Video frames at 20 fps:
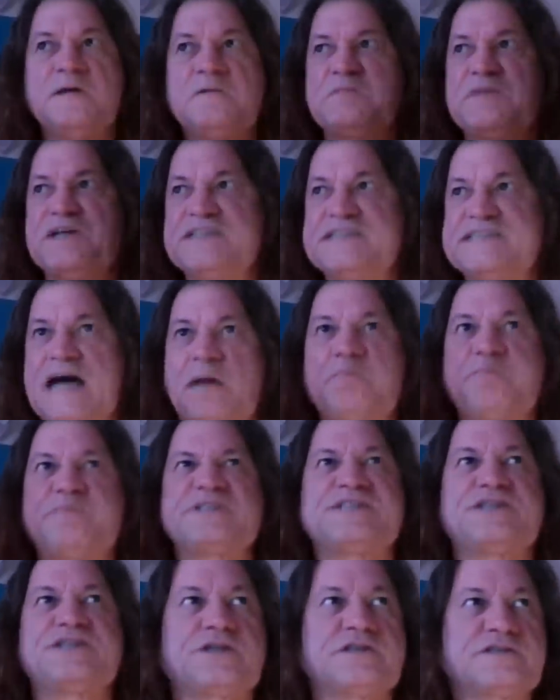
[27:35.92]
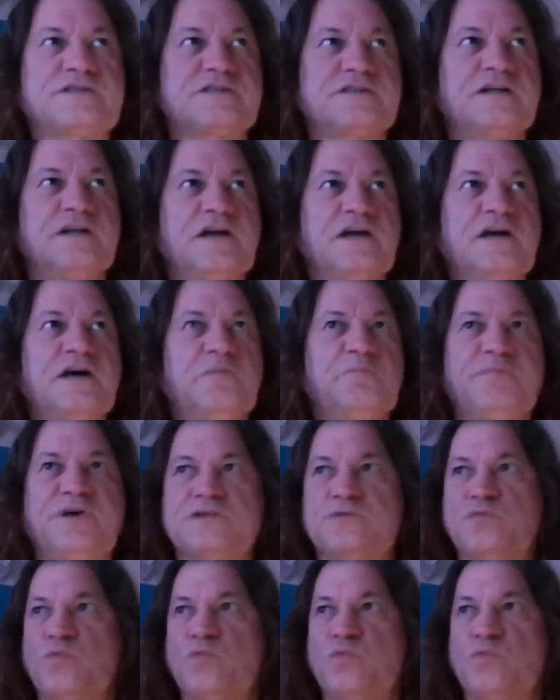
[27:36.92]
in some positions.
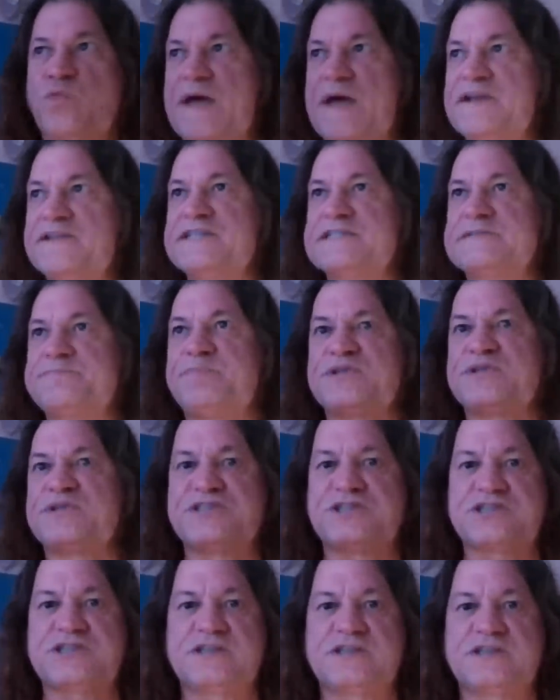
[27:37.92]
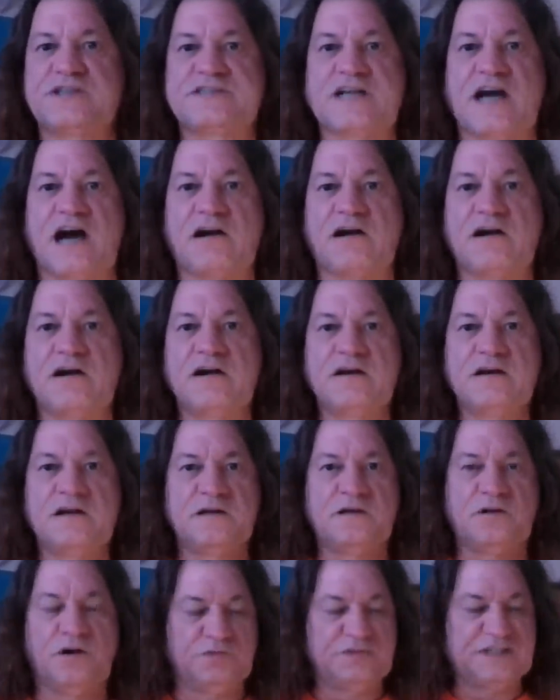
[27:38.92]
But whether these positions are
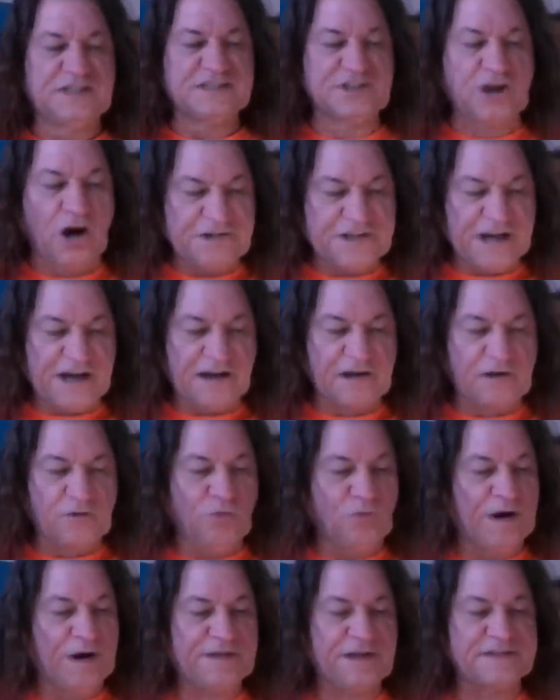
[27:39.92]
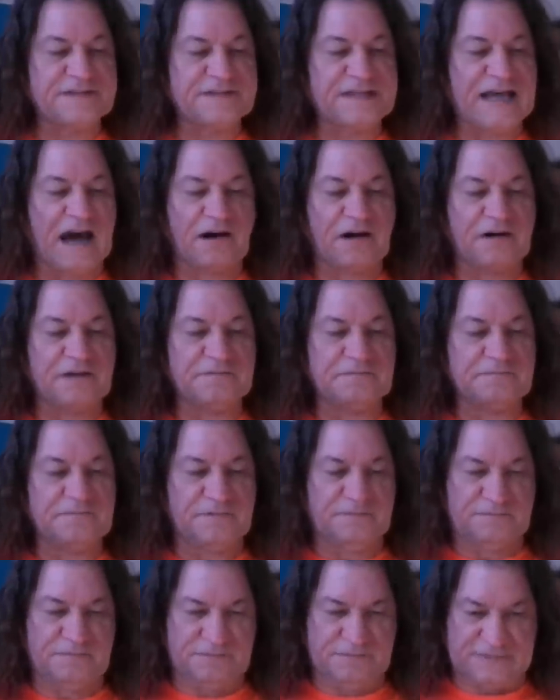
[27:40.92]
on the zodiac, whether they are
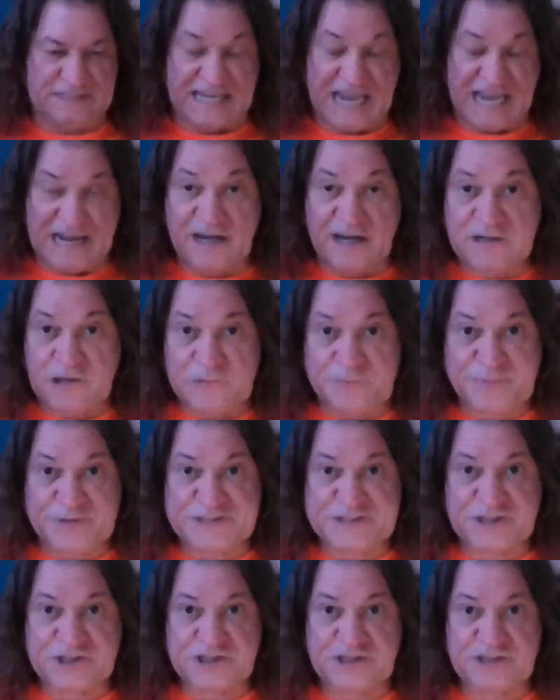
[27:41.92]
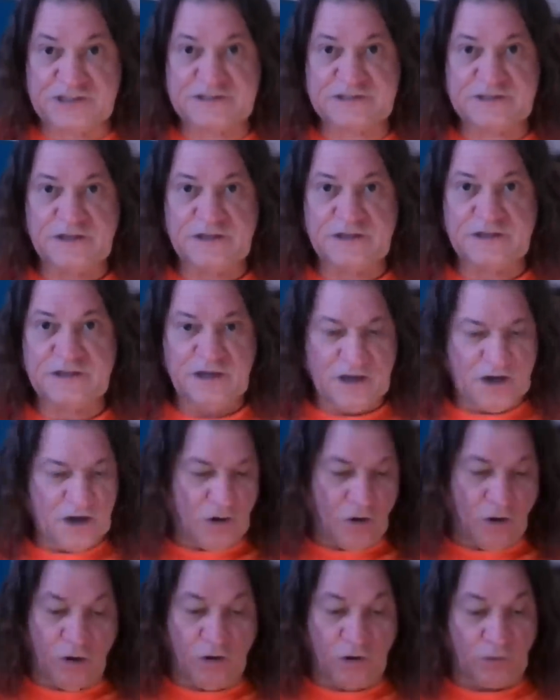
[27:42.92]
helical positions,
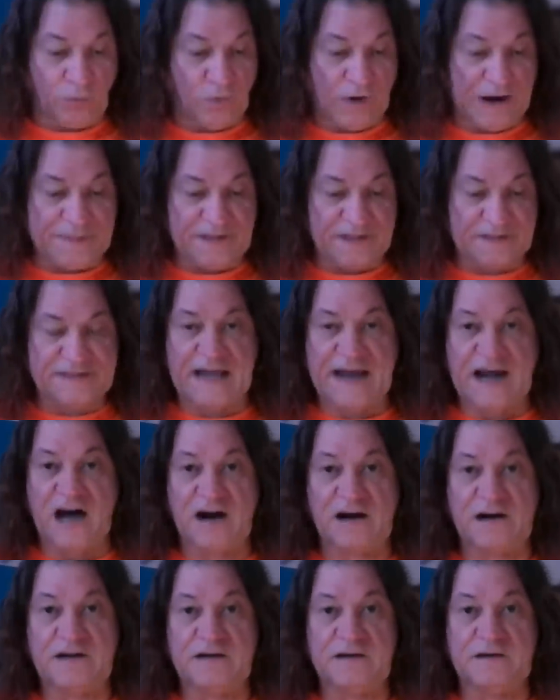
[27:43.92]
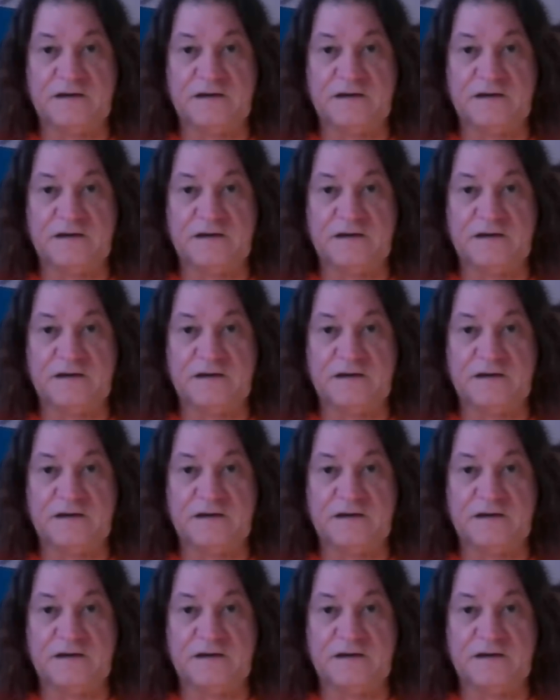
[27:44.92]
or whether they are